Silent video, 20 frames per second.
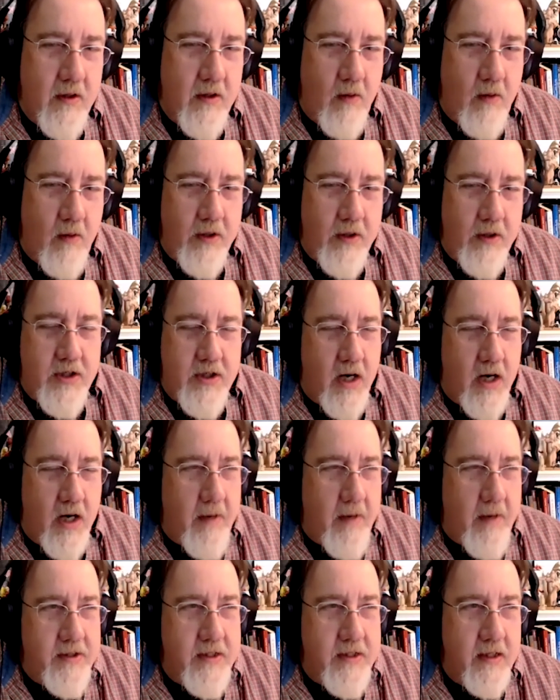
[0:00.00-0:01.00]
you're talking
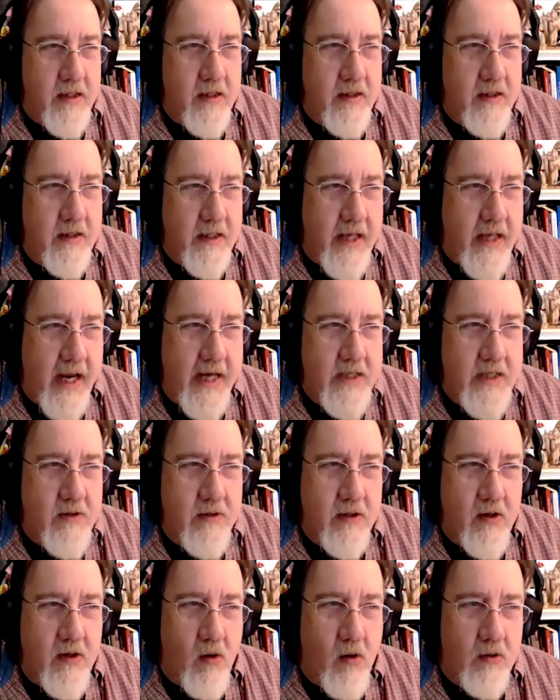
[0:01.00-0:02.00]
about is the case with
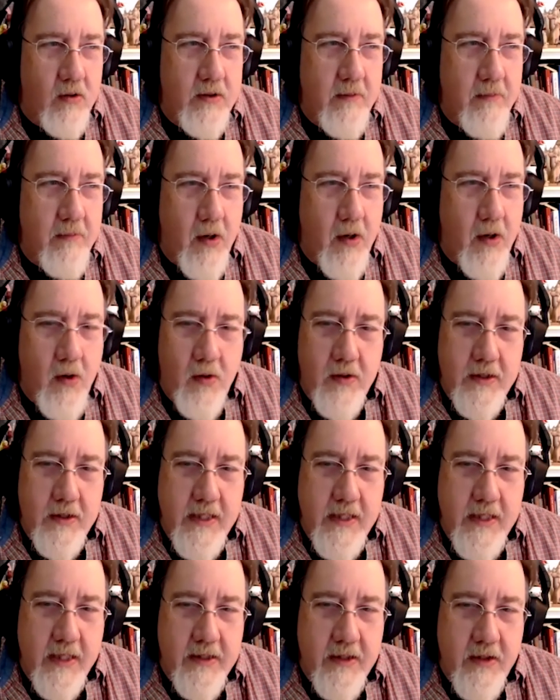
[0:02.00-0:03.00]
the golden bone. Is
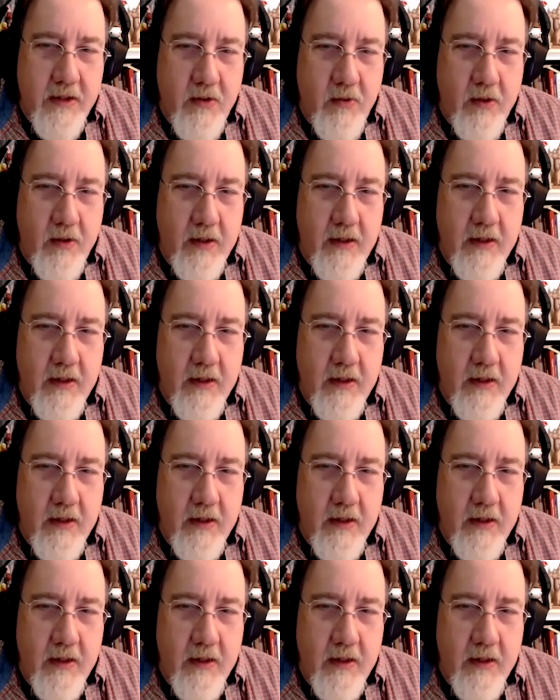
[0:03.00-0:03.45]
that the new one?